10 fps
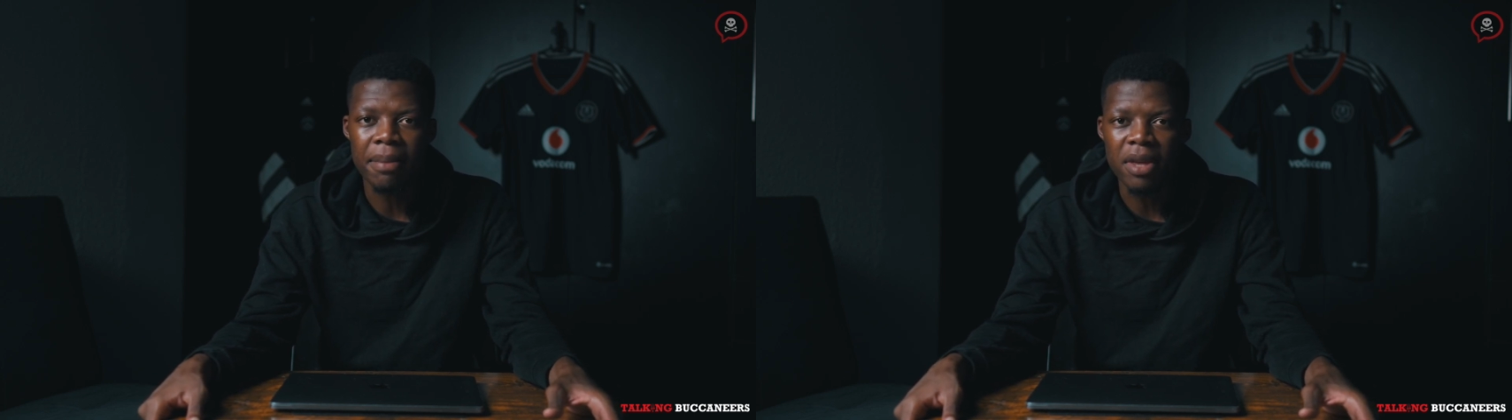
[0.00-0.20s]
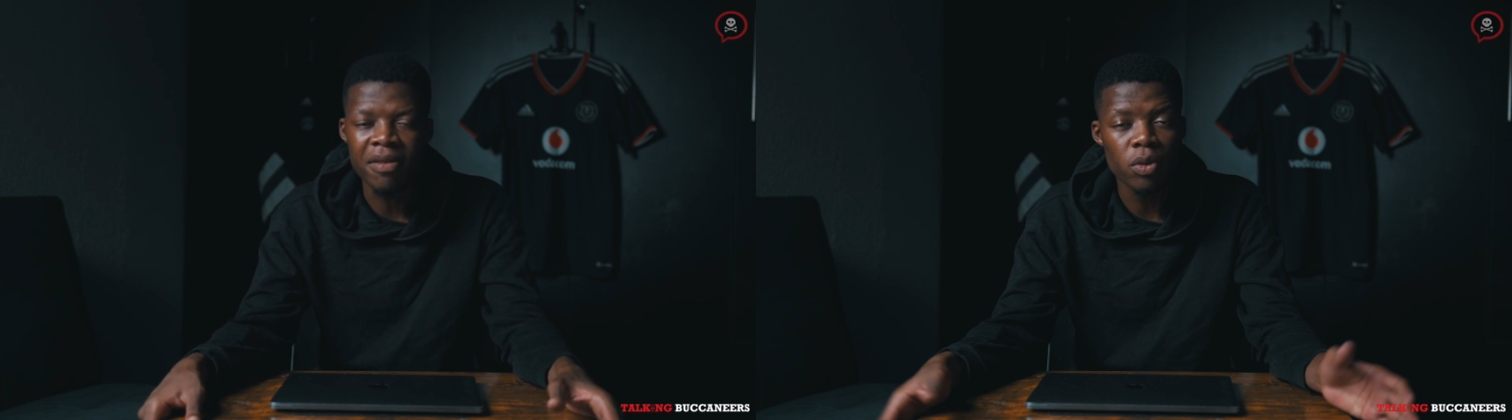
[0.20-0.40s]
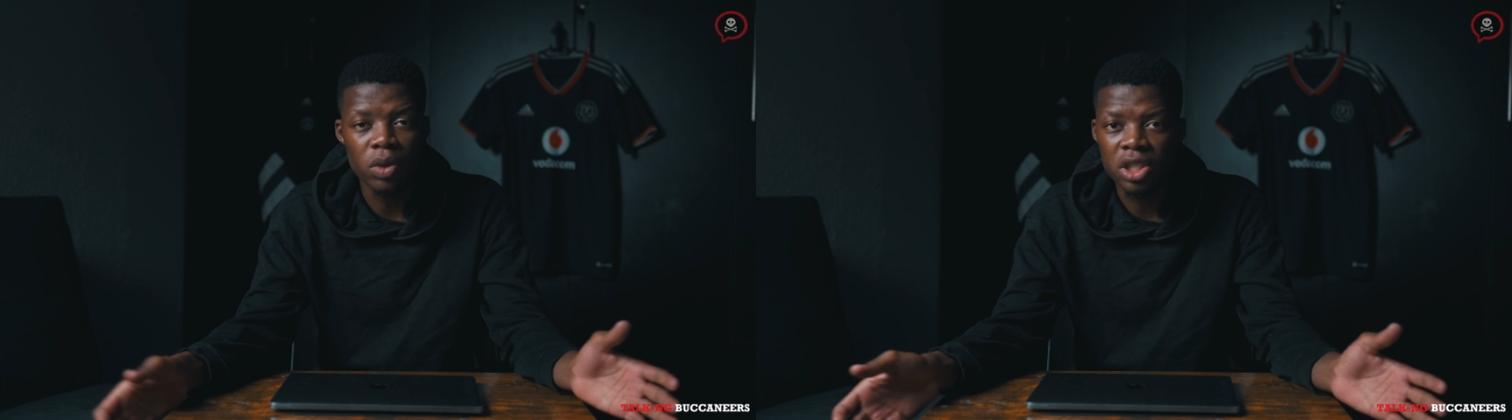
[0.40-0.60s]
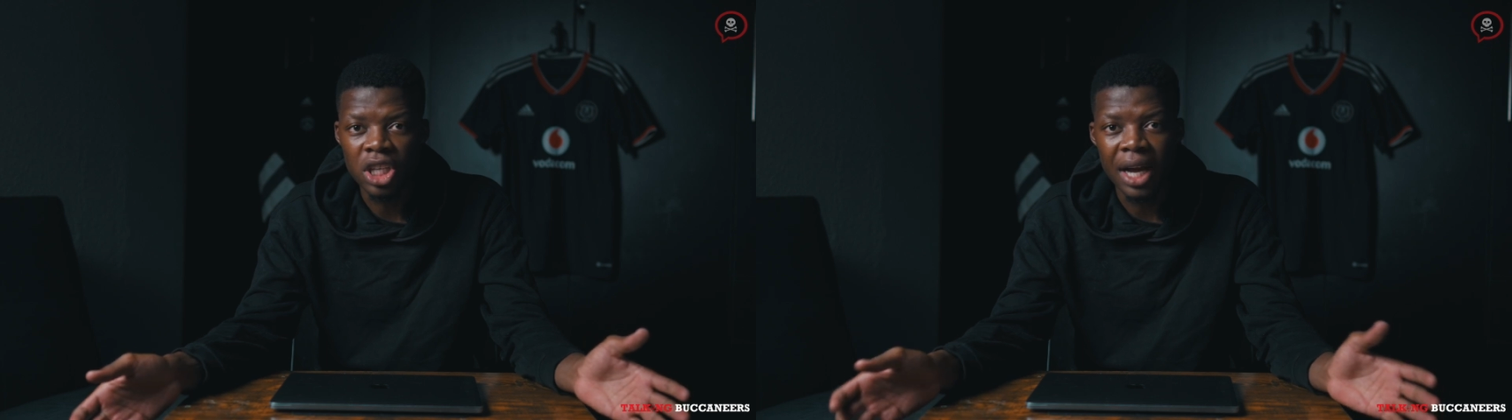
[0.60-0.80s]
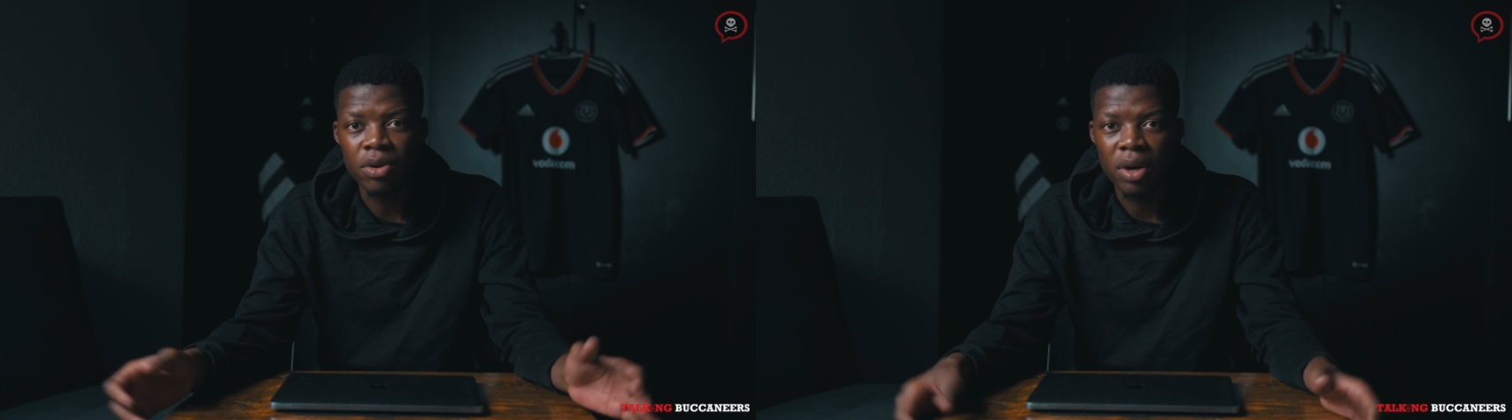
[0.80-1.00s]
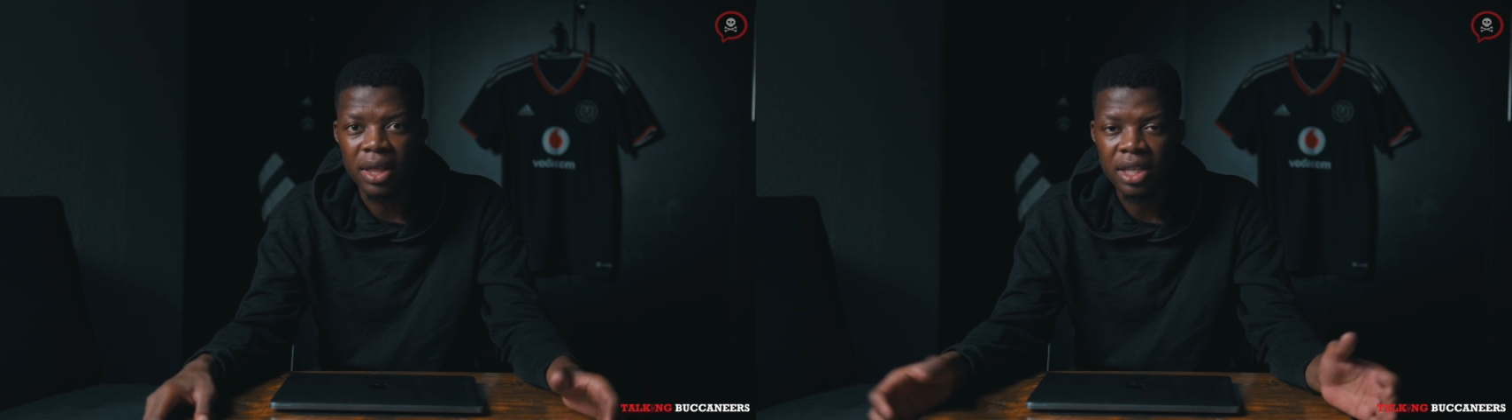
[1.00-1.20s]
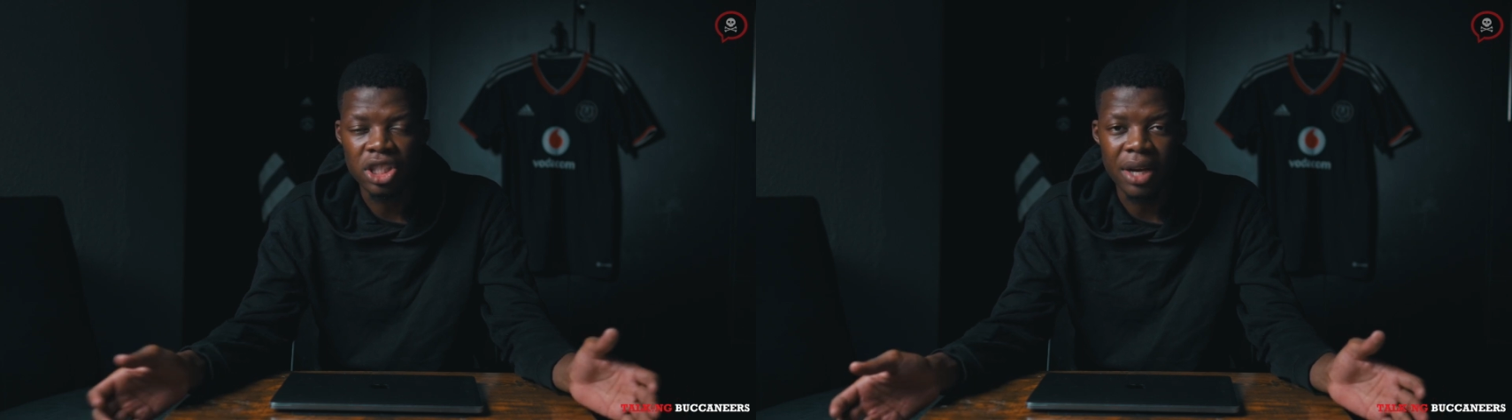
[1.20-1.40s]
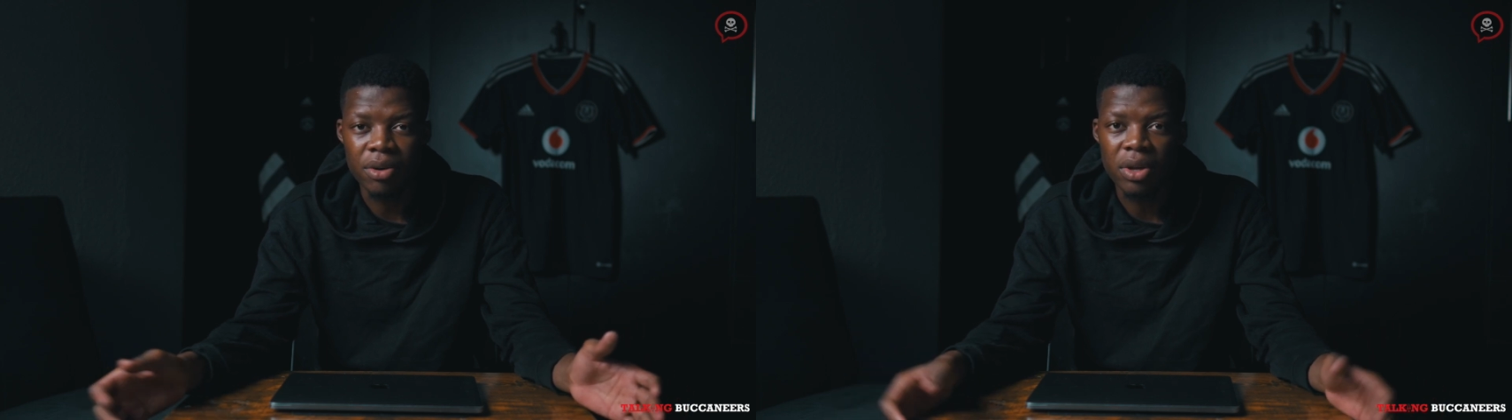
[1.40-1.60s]
Even with Shandu, I think
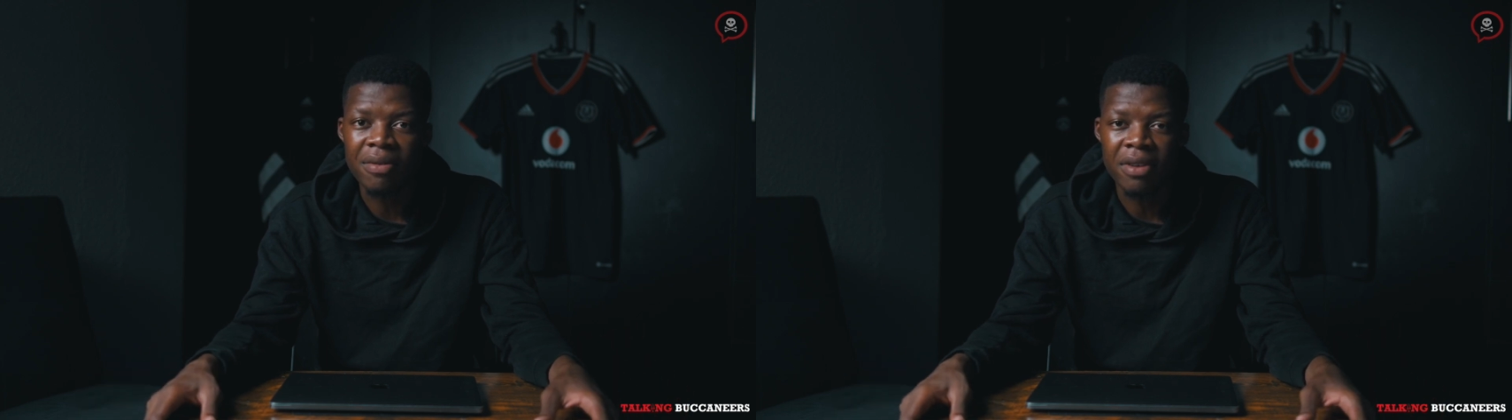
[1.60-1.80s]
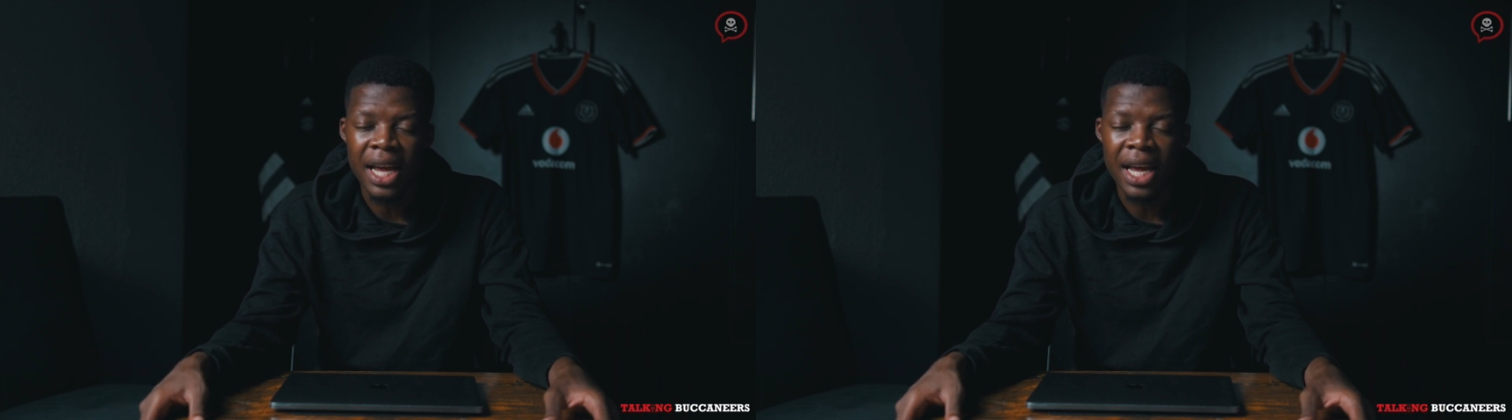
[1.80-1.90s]
Shandu even